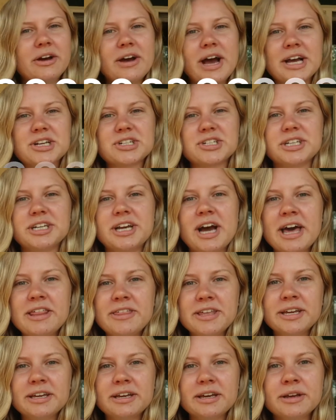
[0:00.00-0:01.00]
know, actually. I
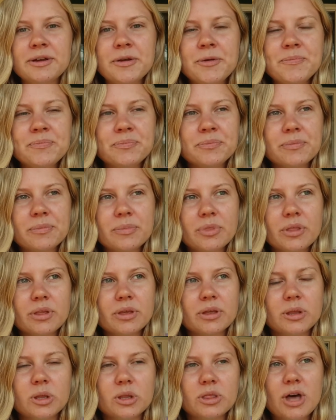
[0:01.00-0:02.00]
think
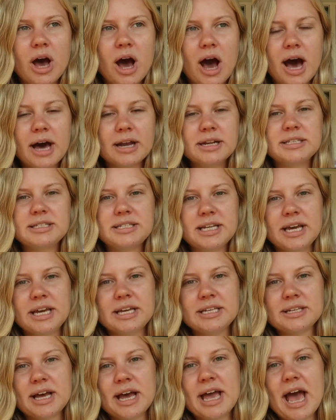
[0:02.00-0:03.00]
the hardest
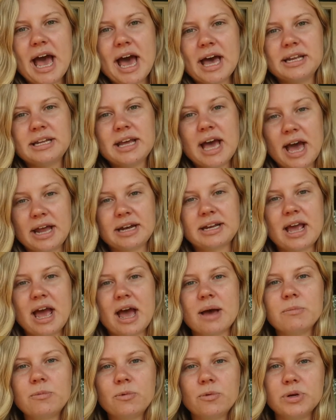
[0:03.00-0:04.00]
days I had at
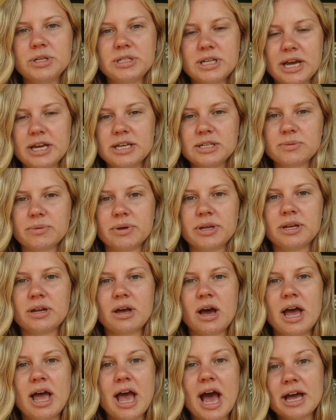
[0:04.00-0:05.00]
camp were days when
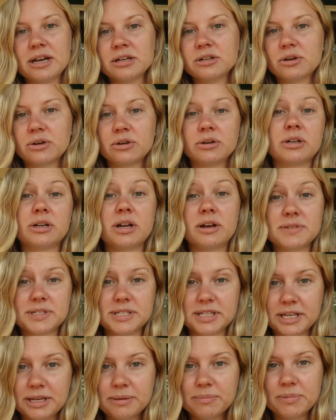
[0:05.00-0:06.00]
I hadn't gotten enough
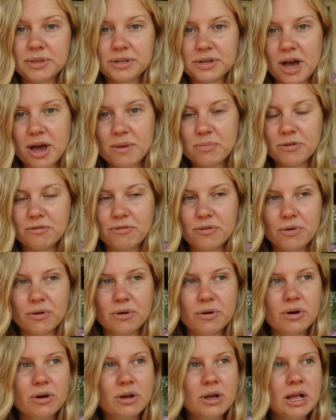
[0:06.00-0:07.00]
sleep the night
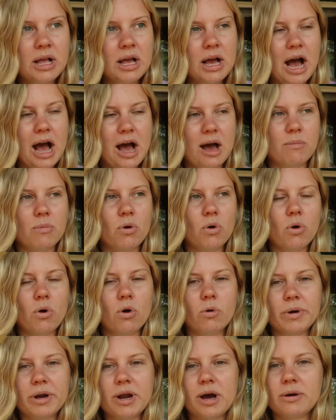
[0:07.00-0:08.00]
before,
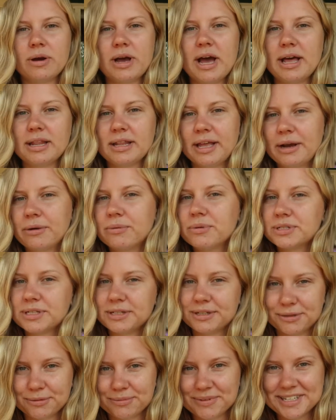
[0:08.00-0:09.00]
or when I like was a
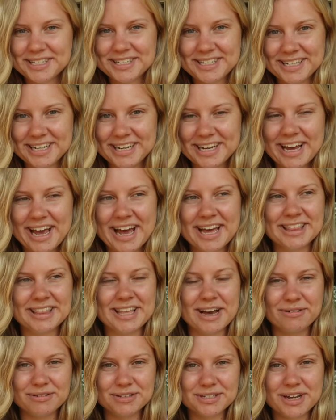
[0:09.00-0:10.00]
little bit sick and
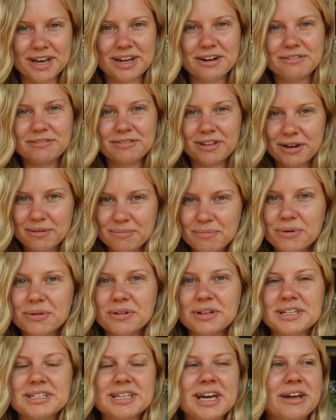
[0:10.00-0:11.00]
that was kind of like
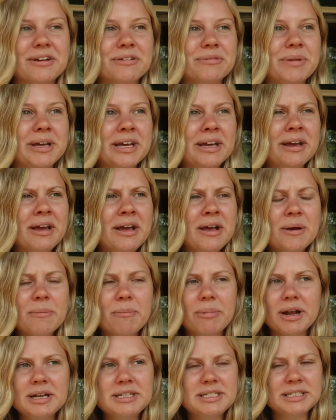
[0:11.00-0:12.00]
pulling down on me.
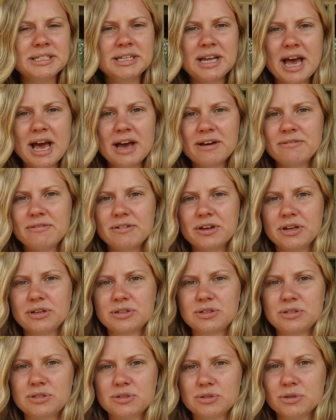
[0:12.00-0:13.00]
But I didn't have
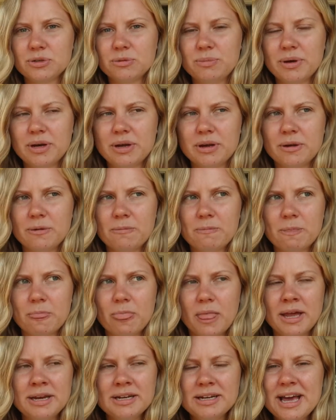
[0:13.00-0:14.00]

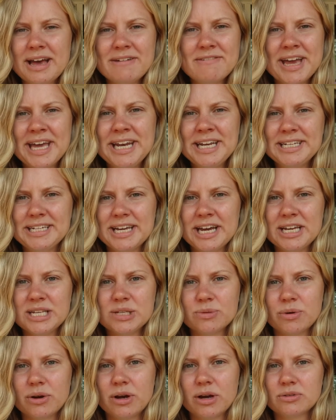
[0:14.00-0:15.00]
I didn't have any
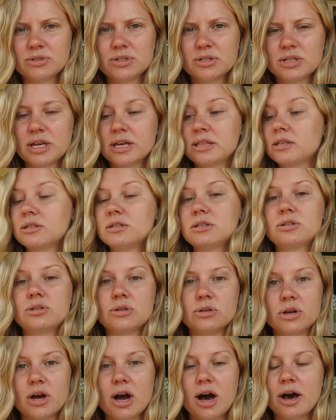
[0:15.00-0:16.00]
days where I was just like, this is
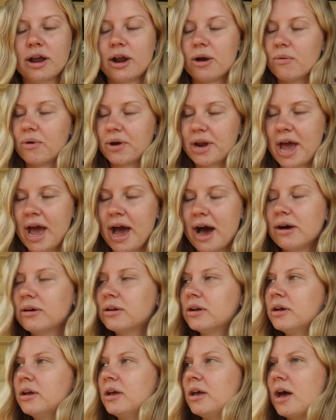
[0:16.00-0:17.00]
too hard, I want out.
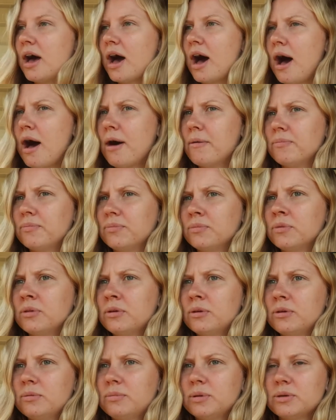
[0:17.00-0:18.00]

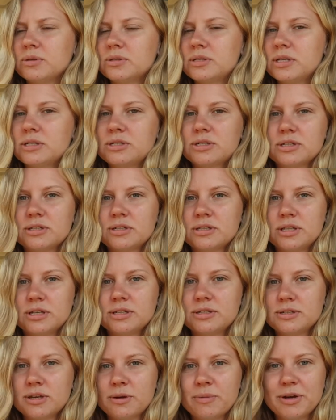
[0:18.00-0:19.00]
Because
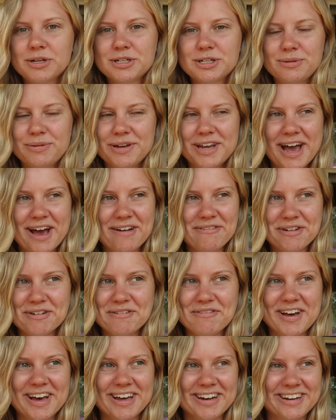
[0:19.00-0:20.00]
there's so much to be happy
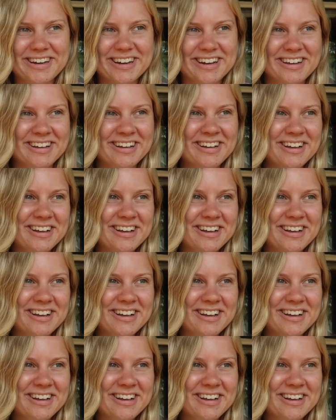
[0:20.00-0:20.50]
about here.